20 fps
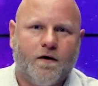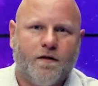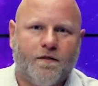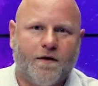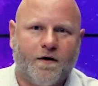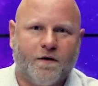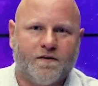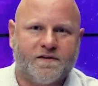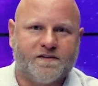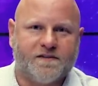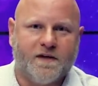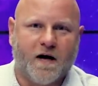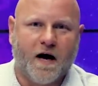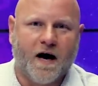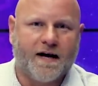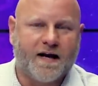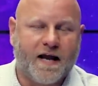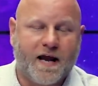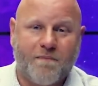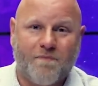there is
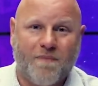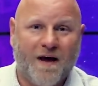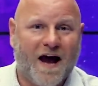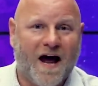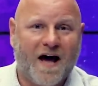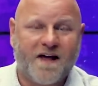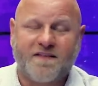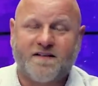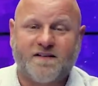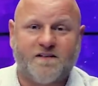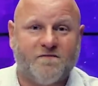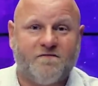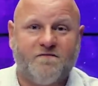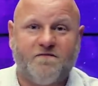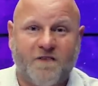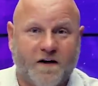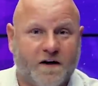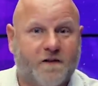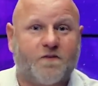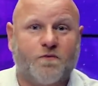not a path to
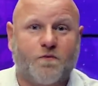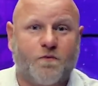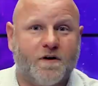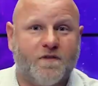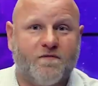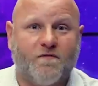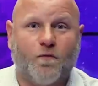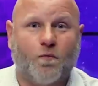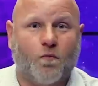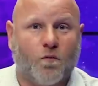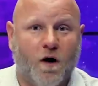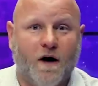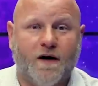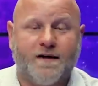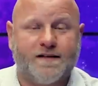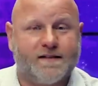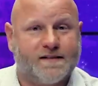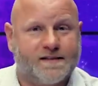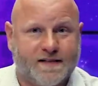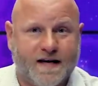victory for
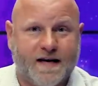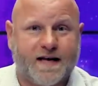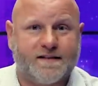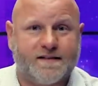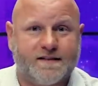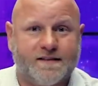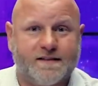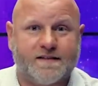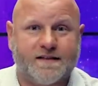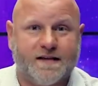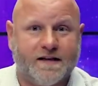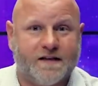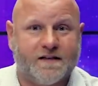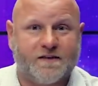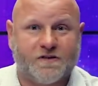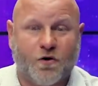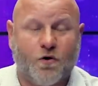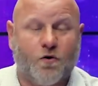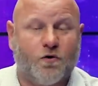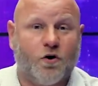Ron DeSantis in
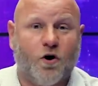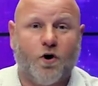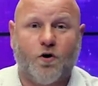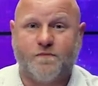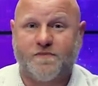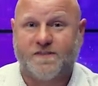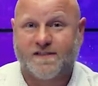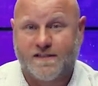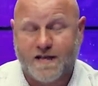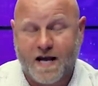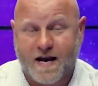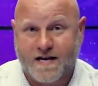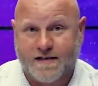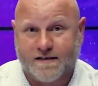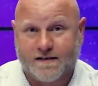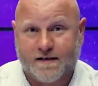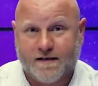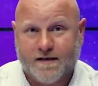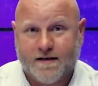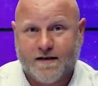his own home
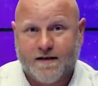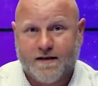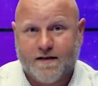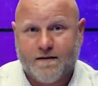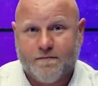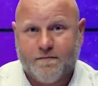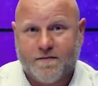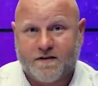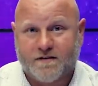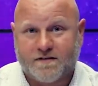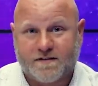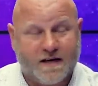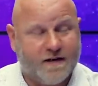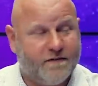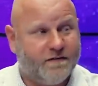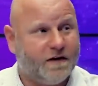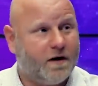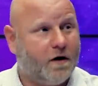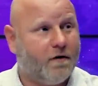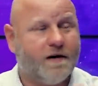state, because
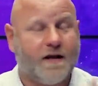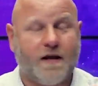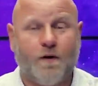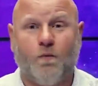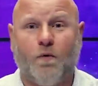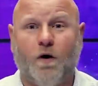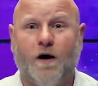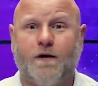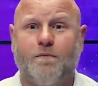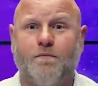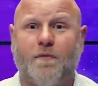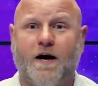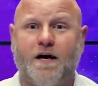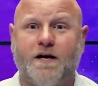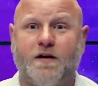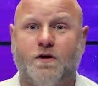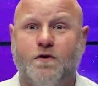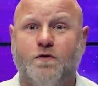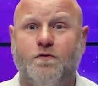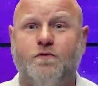even though he won by
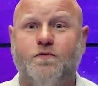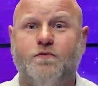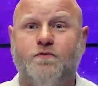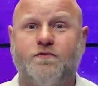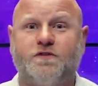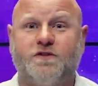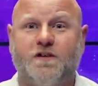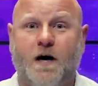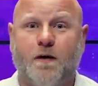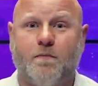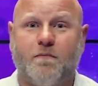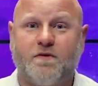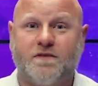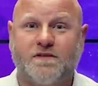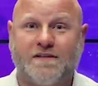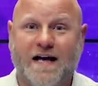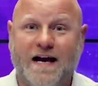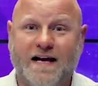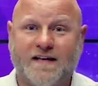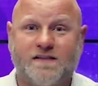huge
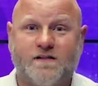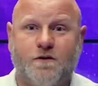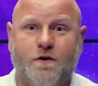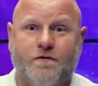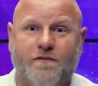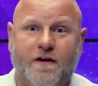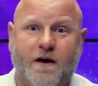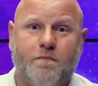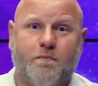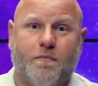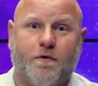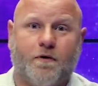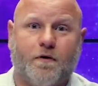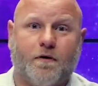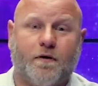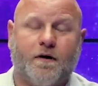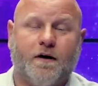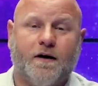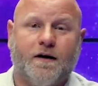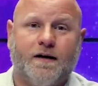numbers last
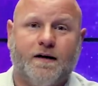November,